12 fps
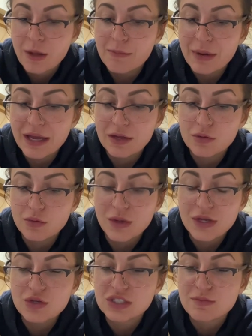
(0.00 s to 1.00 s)
But
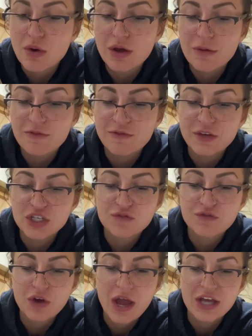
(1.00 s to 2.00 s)
when you smoke a fish
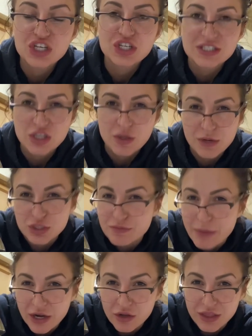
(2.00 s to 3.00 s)
fresh, it's so much
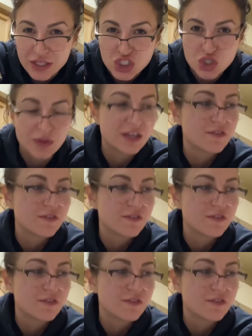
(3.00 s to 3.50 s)
better than doing it